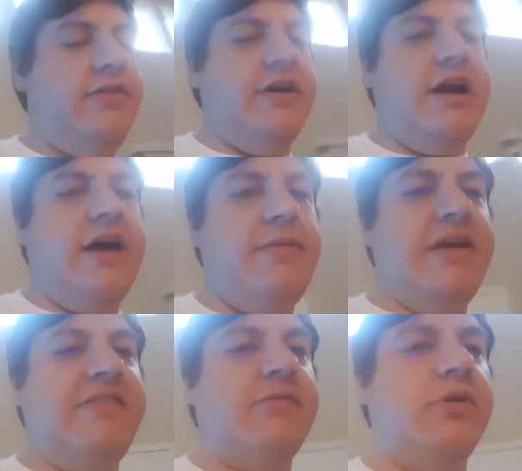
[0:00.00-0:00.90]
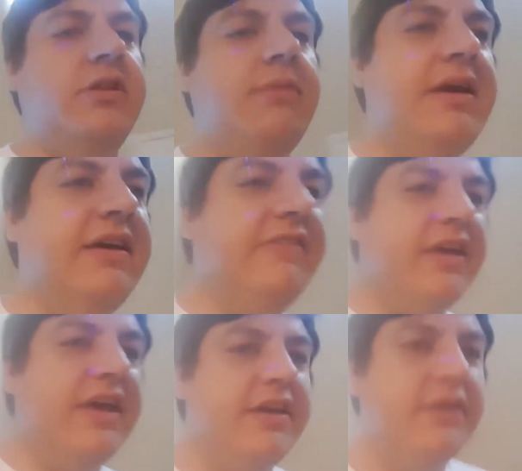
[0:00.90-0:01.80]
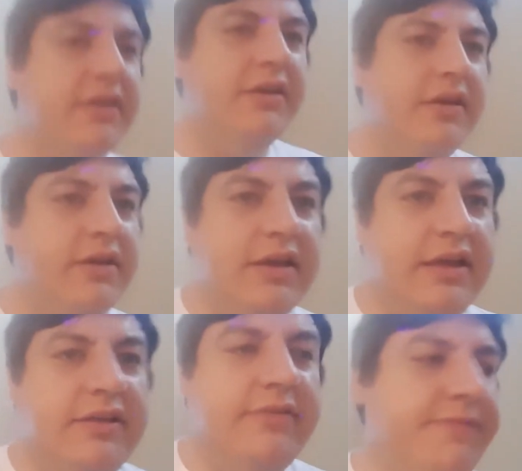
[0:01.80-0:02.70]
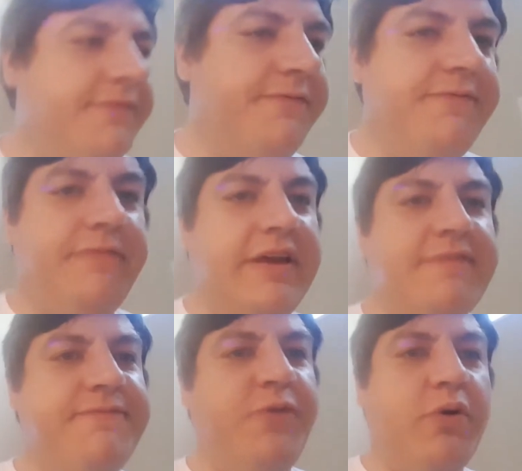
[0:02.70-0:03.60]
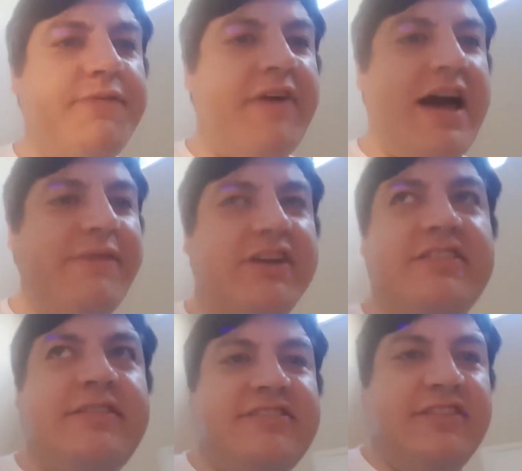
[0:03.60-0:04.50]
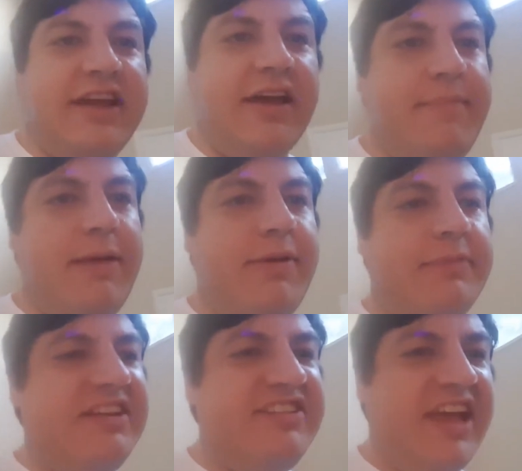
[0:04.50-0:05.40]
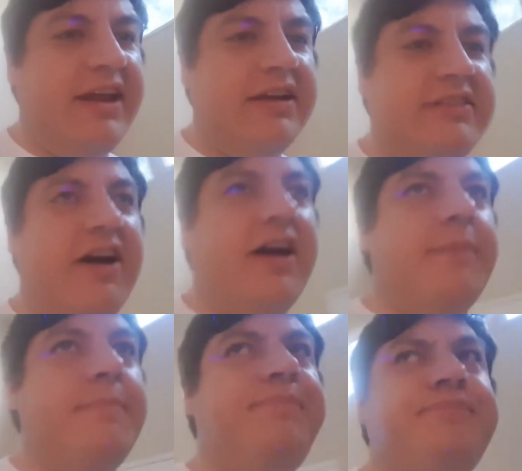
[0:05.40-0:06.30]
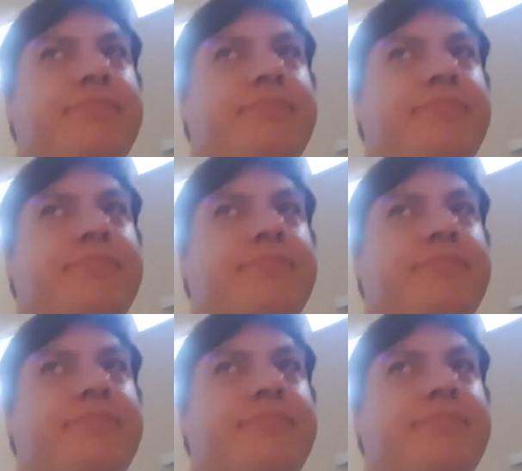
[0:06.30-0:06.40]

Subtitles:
The guy that makes them only makes like 4 or 5 or like maybe up to 10 at a time,